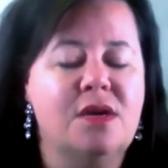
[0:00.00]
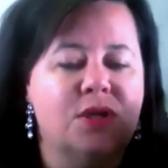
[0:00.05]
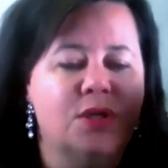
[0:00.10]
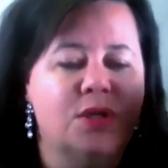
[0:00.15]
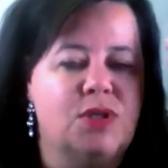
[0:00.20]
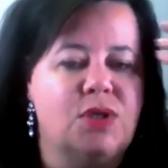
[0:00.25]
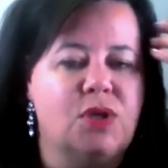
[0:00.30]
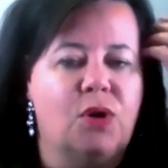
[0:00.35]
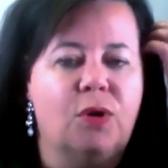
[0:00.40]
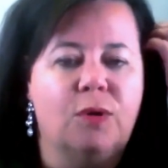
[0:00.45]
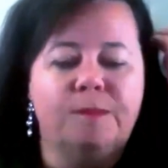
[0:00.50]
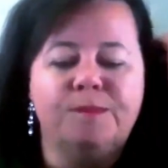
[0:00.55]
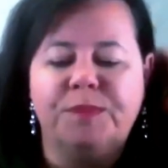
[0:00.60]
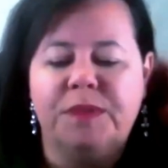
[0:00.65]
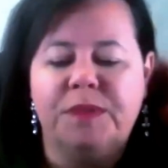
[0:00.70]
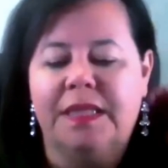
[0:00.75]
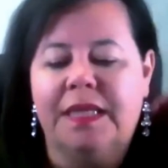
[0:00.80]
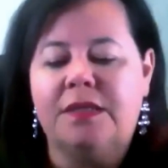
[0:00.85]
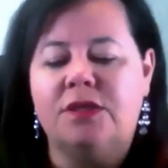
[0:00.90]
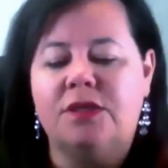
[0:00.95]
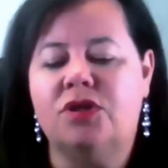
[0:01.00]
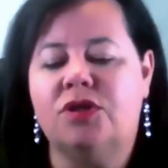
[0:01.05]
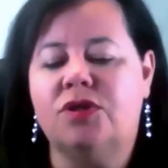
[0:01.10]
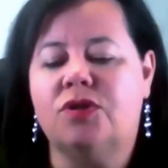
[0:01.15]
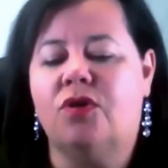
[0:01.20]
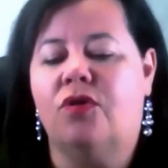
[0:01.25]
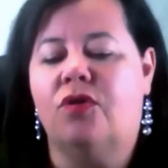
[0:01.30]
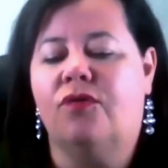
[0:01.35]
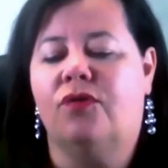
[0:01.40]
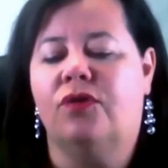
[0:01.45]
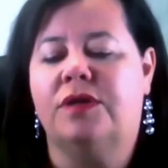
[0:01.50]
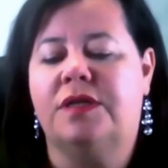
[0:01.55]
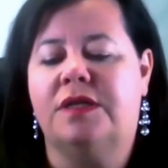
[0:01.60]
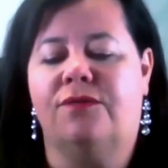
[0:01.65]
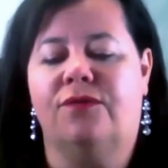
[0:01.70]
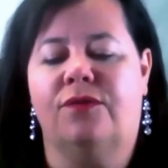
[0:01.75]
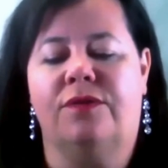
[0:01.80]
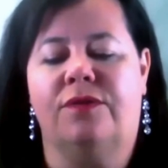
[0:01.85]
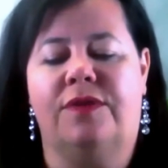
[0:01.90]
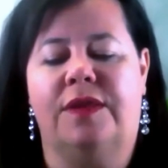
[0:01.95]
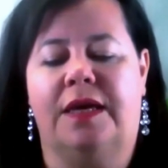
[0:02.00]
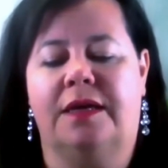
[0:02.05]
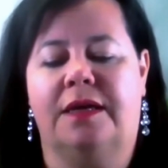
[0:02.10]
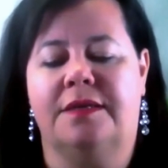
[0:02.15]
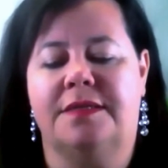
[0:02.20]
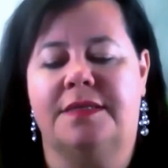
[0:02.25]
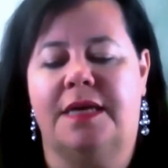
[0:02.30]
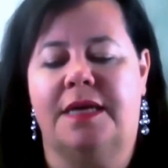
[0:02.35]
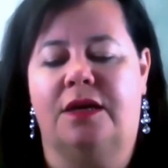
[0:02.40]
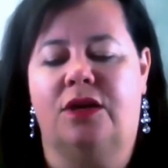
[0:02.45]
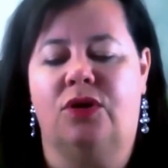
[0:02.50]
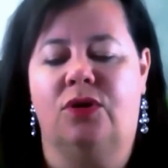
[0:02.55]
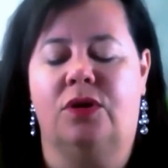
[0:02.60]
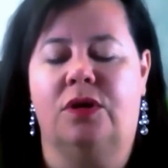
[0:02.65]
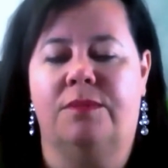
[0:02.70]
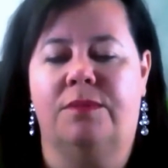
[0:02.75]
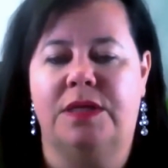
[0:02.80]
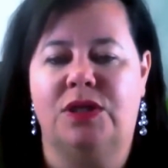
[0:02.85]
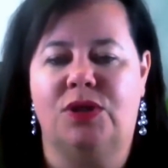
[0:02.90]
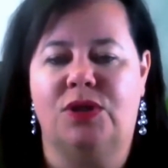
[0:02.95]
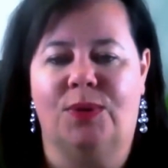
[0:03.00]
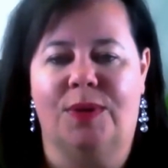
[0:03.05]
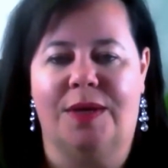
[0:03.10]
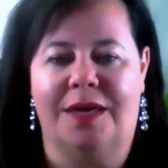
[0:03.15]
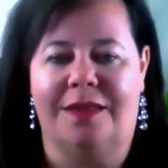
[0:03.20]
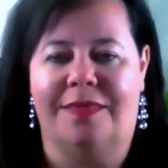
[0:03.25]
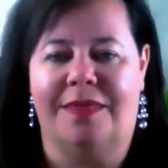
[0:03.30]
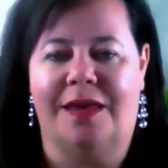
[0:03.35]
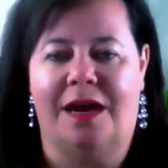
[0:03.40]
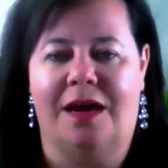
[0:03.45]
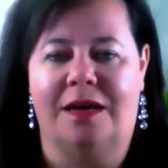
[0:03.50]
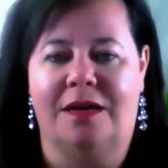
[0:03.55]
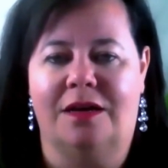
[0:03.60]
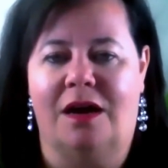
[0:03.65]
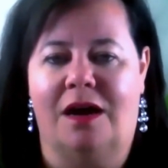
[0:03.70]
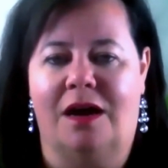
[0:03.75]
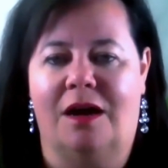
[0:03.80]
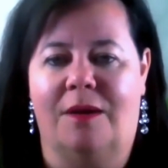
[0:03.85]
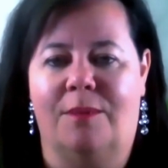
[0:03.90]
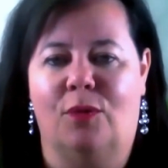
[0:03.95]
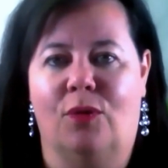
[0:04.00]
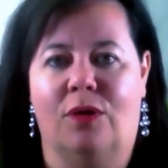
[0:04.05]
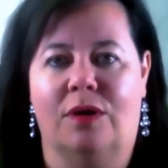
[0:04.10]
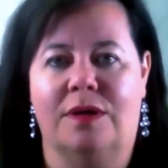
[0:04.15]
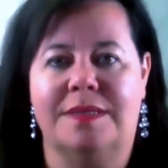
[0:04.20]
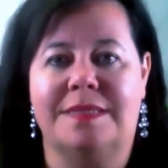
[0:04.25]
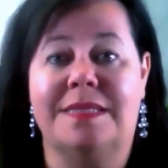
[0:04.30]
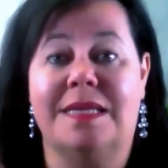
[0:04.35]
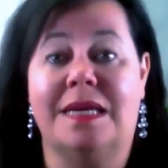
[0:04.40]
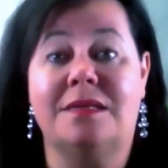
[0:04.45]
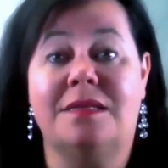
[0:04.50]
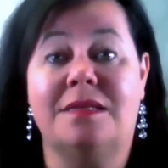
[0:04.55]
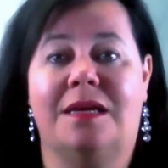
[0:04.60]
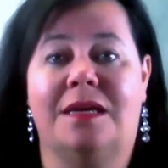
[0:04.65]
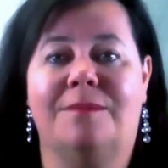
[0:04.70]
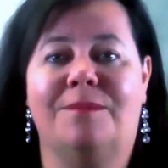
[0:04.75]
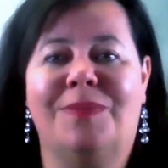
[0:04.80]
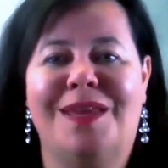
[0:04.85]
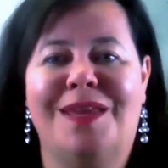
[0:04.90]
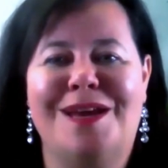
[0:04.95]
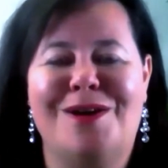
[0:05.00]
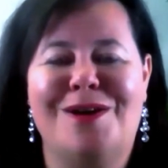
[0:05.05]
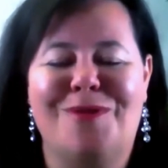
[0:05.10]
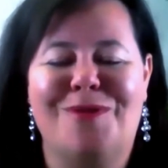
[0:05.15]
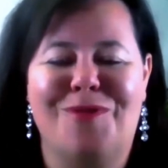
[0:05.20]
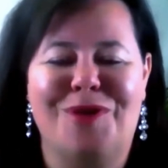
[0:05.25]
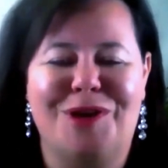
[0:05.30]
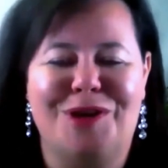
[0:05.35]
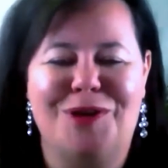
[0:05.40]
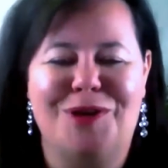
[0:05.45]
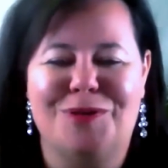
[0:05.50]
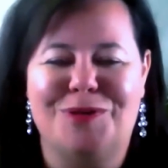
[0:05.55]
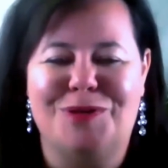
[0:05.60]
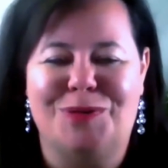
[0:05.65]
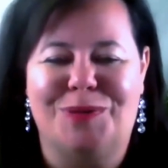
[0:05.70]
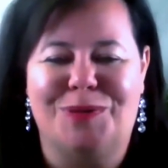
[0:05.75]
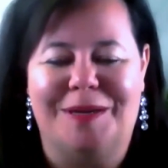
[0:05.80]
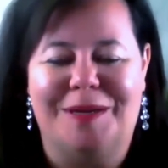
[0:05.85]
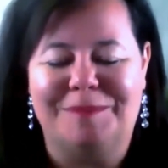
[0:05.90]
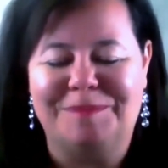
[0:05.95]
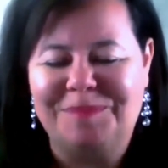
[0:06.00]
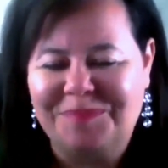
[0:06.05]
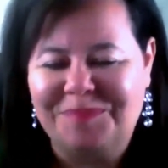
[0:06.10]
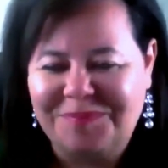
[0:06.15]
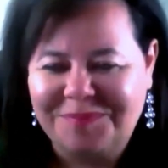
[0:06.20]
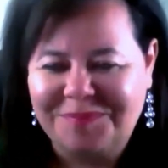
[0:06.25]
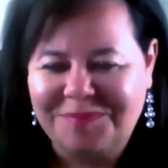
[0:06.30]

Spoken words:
So let's just go over different things that you could be doing that, or assessing what you're doing